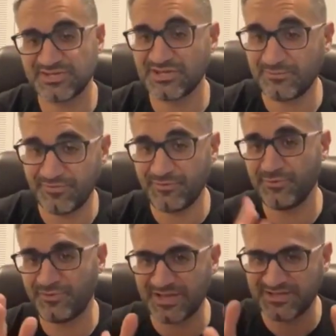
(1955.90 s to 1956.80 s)
To some of
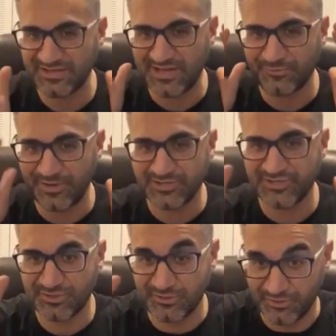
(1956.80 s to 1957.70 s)
you that's now
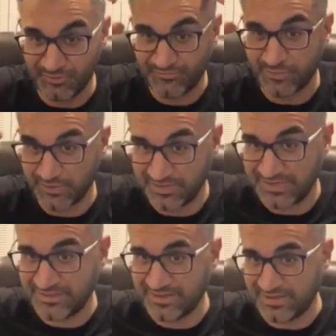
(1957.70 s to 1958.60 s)
registered and you've
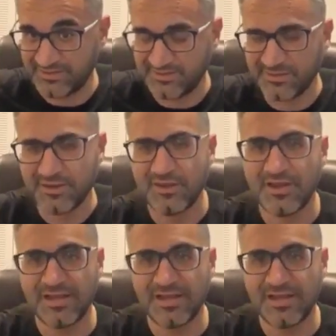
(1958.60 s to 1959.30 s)
gone like this,